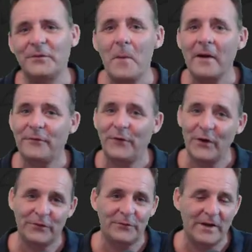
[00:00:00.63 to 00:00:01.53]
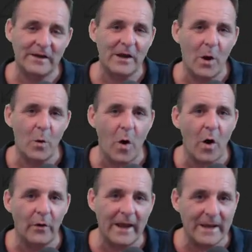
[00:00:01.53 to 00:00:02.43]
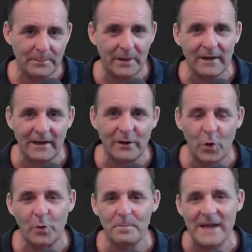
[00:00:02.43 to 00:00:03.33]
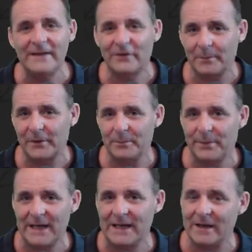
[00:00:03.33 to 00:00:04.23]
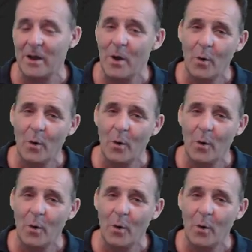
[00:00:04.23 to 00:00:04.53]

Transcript: is my first video on a plugin called MainWP,